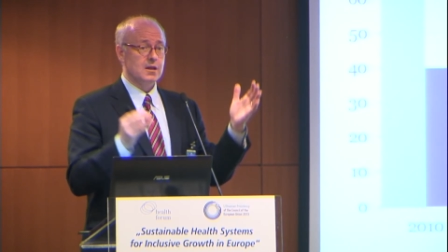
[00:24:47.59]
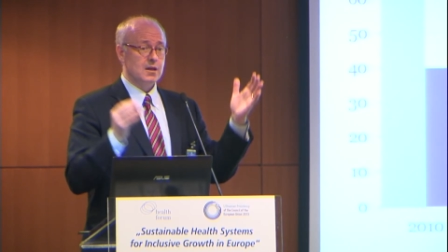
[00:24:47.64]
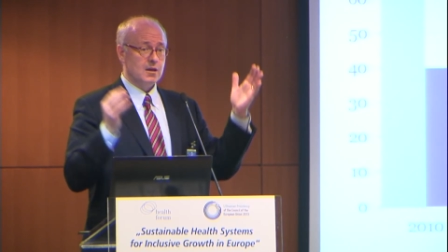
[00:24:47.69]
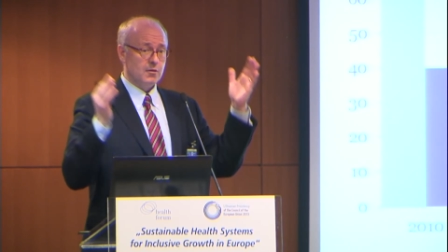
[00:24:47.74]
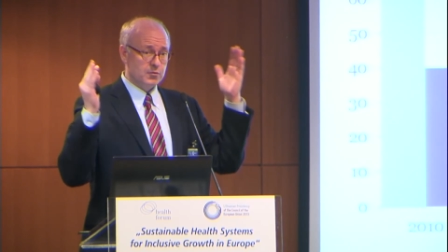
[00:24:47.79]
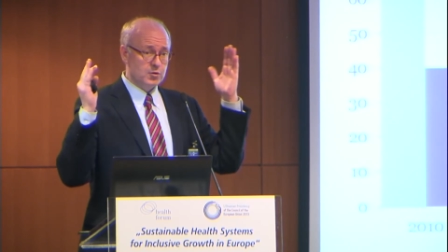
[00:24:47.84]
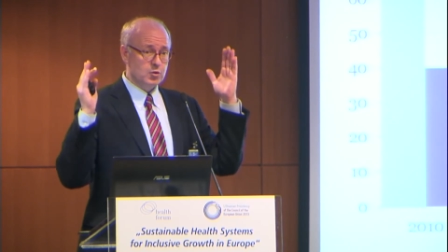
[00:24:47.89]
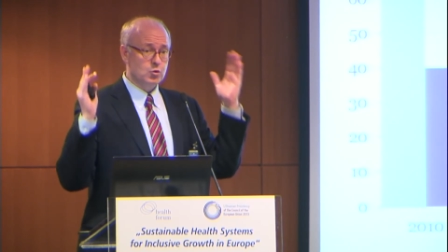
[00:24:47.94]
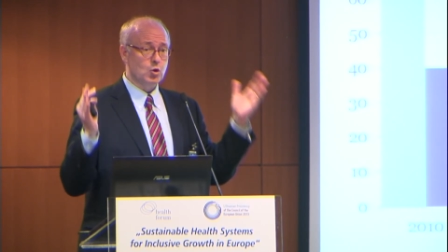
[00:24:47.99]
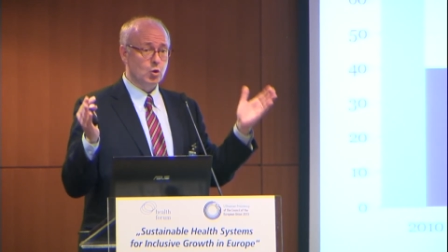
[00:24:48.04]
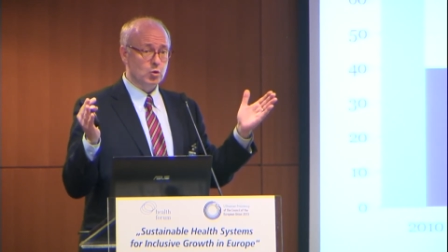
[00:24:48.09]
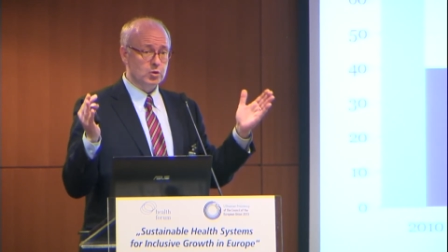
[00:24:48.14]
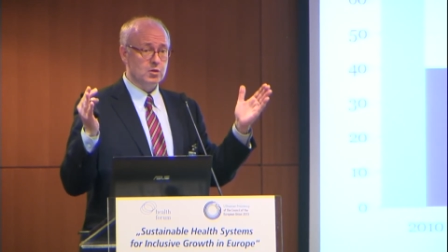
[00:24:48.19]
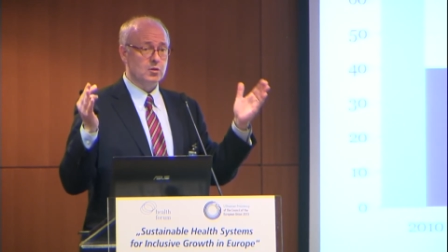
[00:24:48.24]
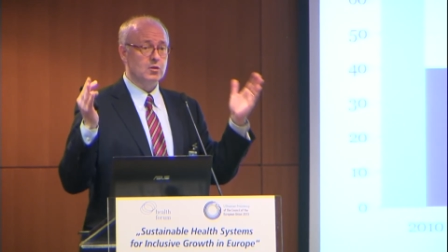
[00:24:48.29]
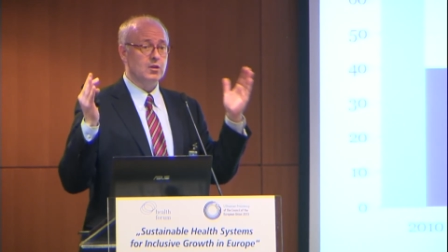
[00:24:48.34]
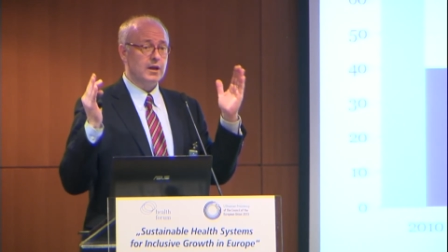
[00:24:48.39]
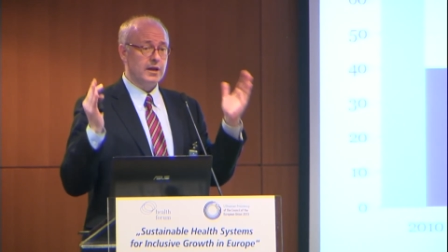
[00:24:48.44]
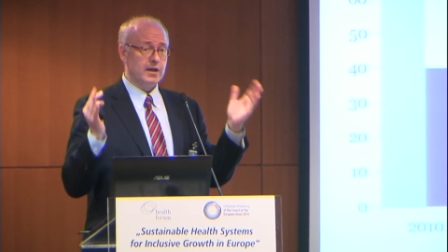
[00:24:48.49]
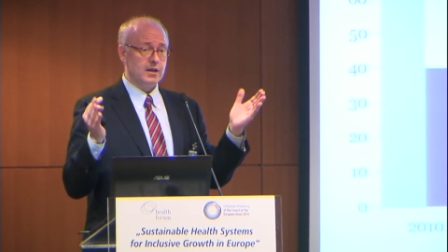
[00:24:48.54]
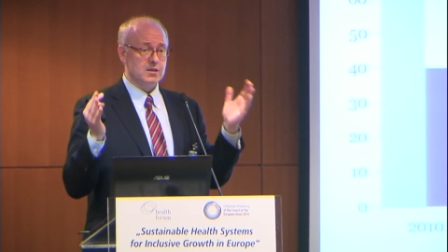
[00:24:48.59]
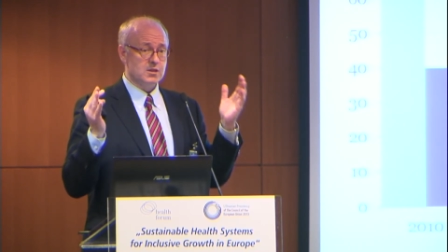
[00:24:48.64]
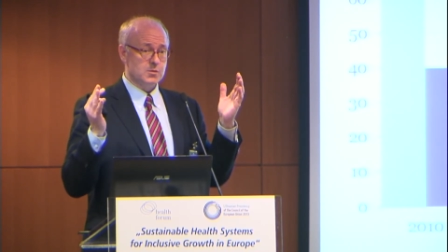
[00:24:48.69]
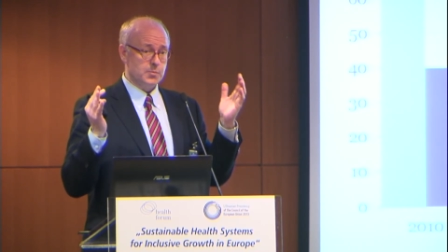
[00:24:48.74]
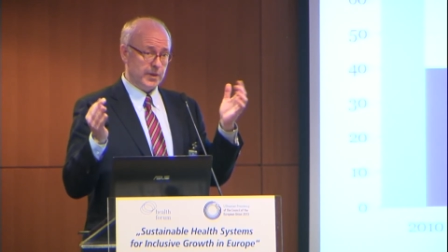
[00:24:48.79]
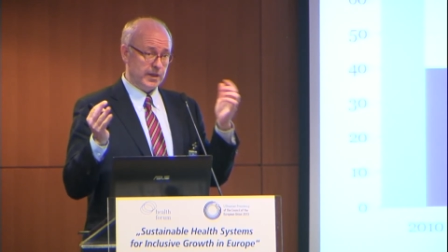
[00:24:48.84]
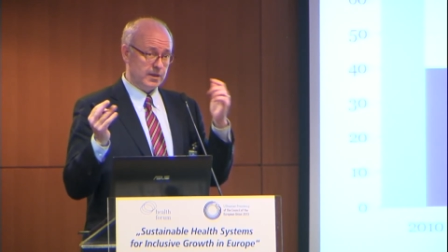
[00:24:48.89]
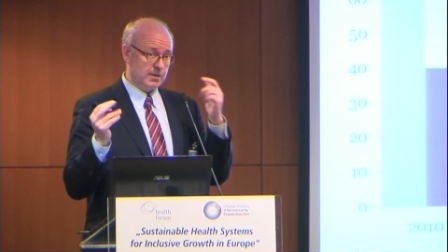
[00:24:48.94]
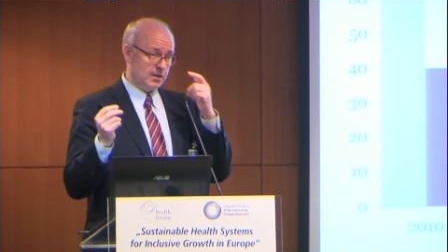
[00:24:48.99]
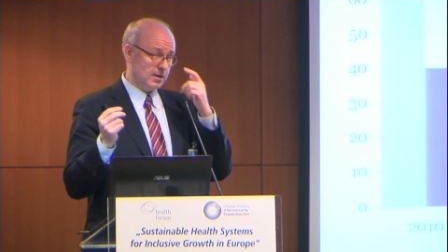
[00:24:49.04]
of the total health
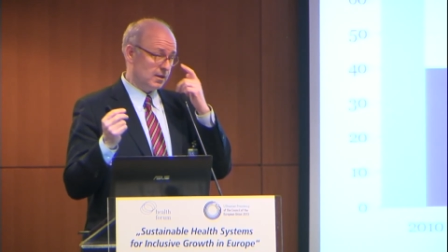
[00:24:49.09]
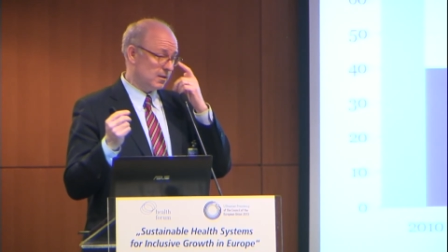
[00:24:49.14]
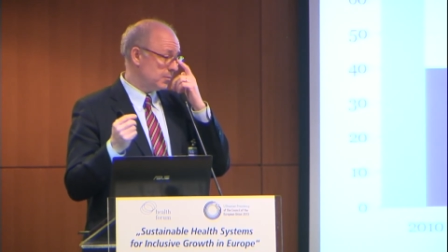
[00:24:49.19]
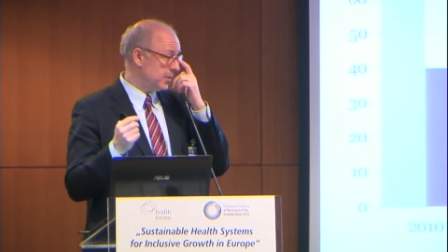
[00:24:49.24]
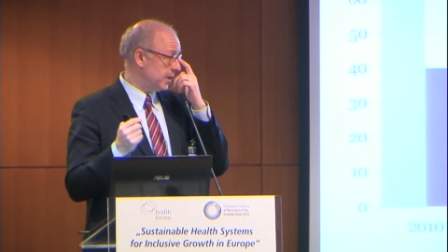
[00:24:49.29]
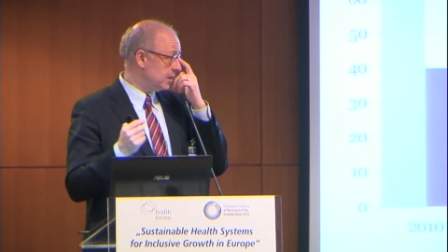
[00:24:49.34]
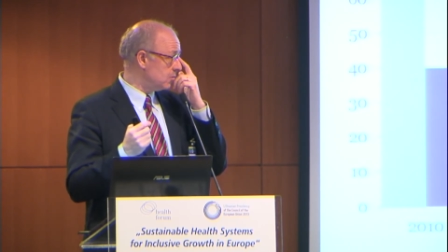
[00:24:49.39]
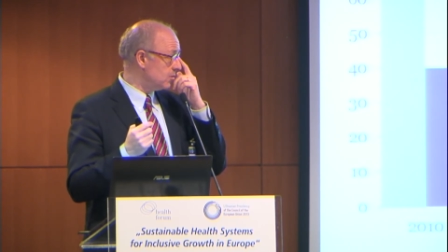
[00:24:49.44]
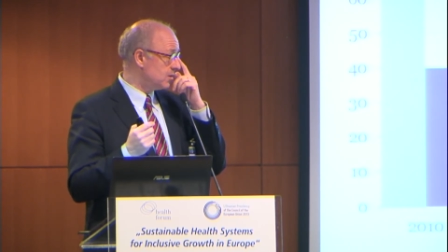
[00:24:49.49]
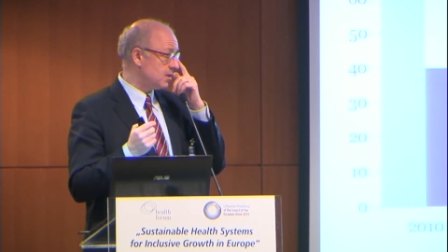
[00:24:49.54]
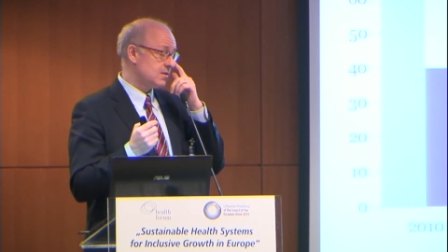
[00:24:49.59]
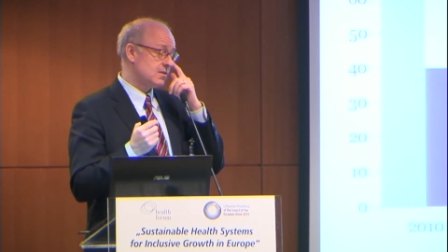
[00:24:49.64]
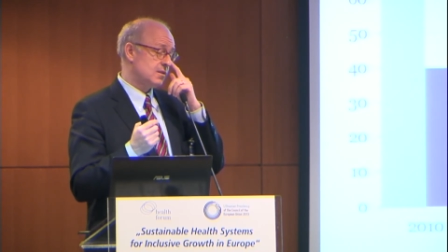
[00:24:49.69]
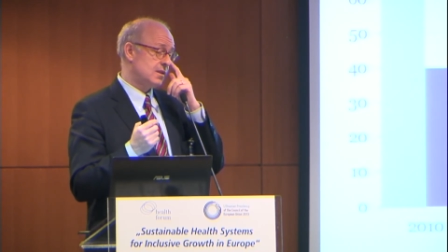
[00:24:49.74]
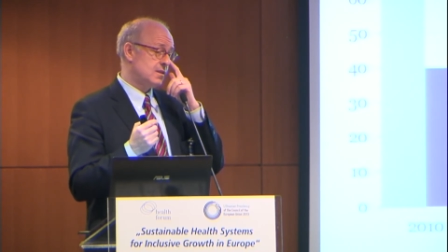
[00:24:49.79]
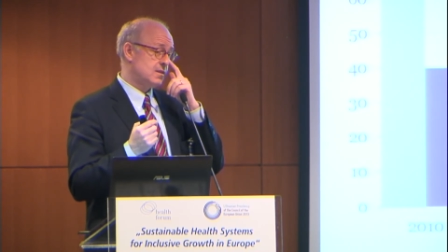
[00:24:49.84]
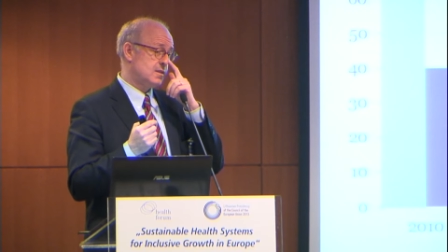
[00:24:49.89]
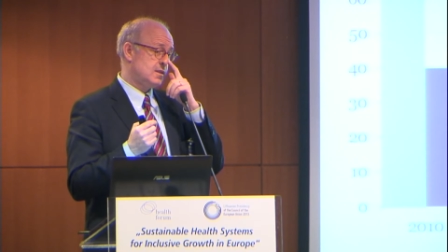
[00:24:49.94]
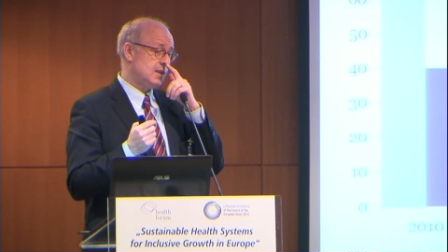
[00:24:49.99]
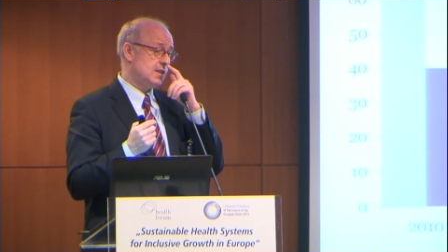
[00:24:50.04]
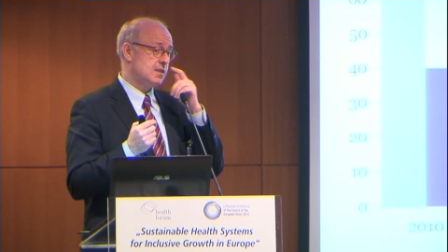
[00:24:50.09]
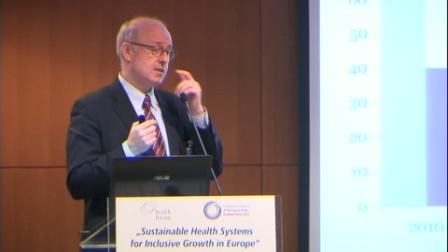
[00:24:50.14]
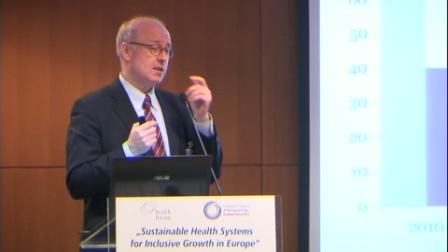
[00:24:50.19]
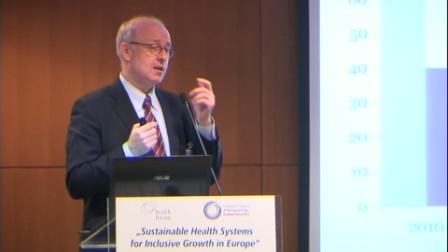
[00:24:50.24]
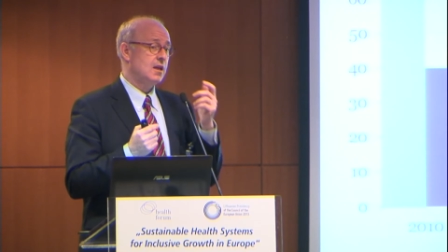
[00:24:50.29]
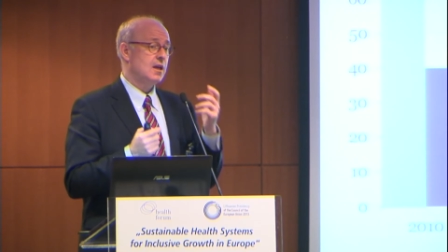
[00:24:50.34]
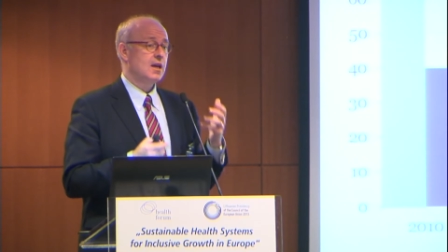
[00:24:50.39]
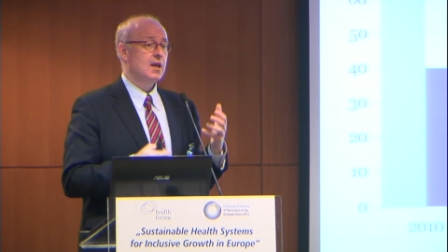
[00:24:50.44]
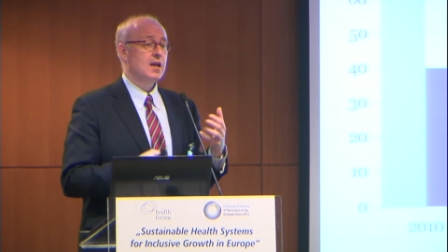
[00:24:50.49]
spending by 2060.